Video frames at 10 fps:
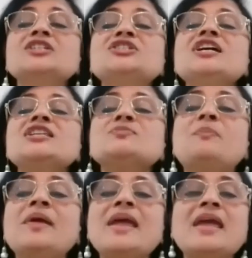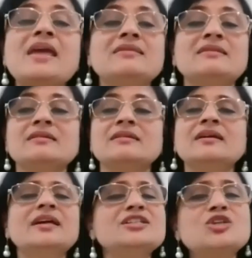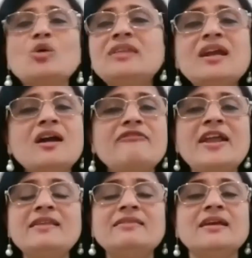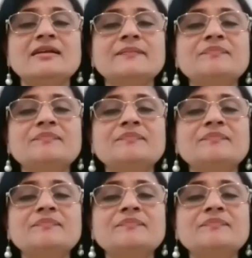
Just breathe. Don't think of anything.